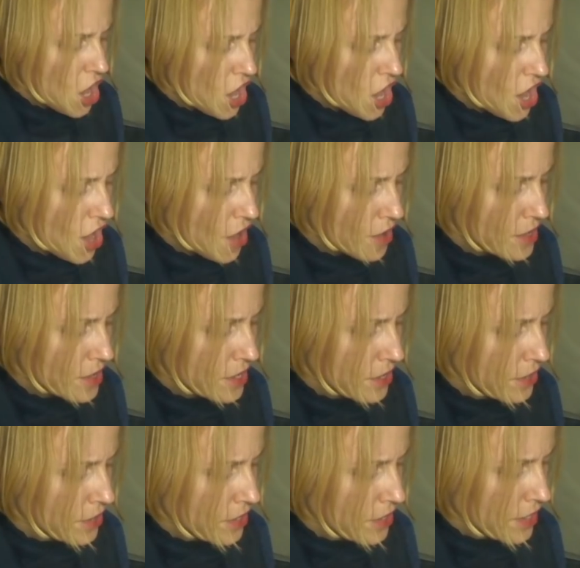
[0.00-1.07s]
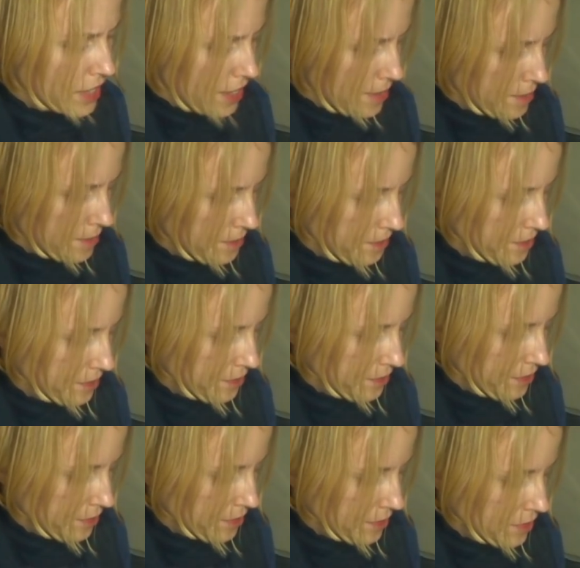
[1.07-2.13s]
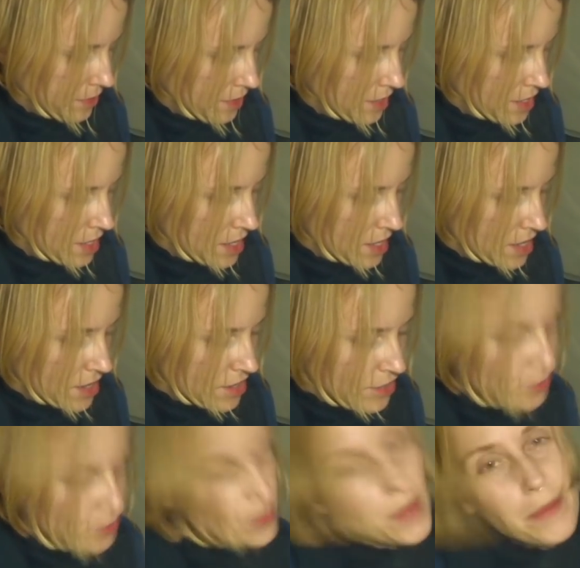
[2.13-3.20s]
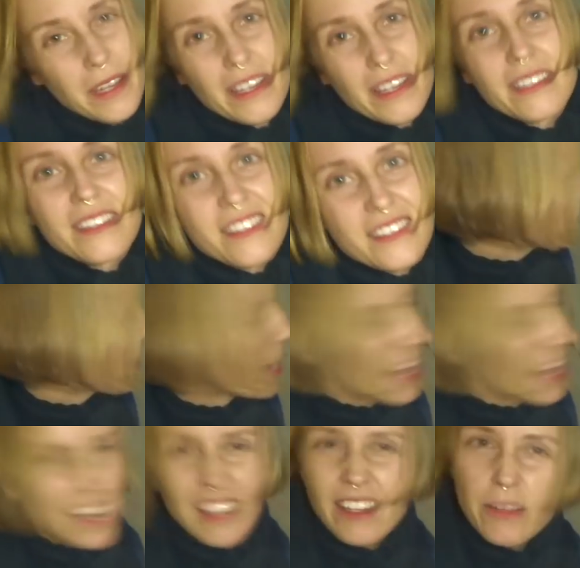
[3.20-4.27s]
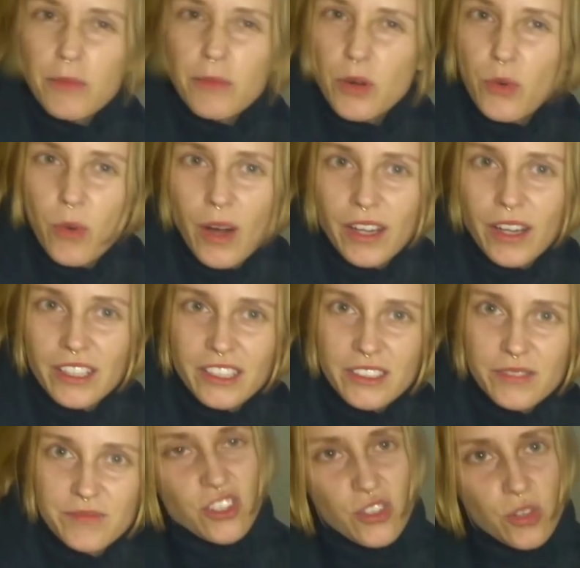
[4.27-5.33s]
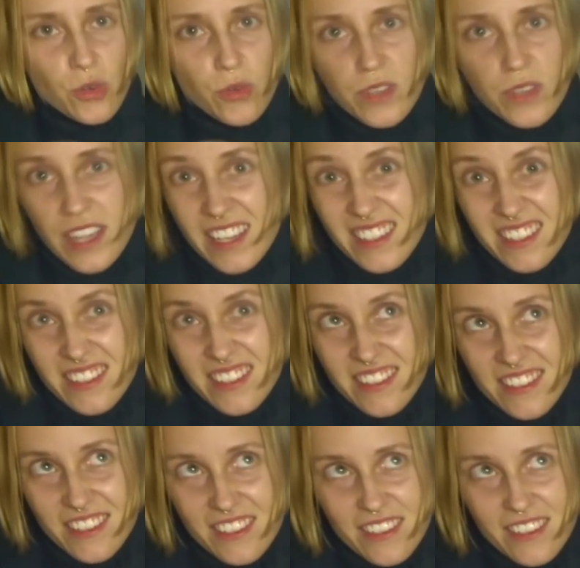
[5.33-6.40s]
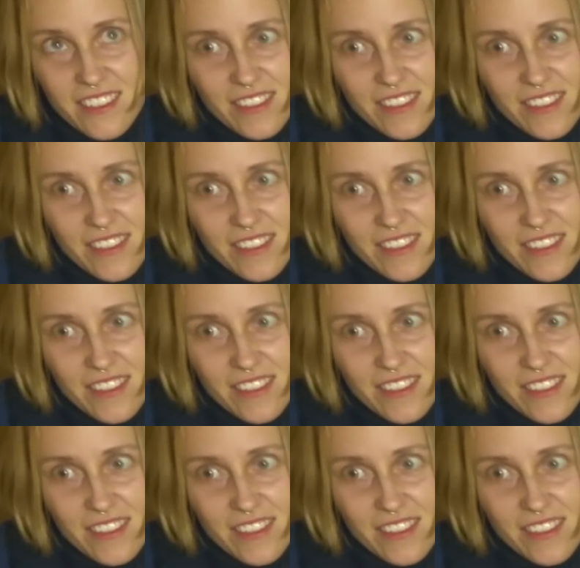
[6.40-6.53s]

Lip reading: Oh no, okay. 3 minutes. Add a little more water. 2 nists.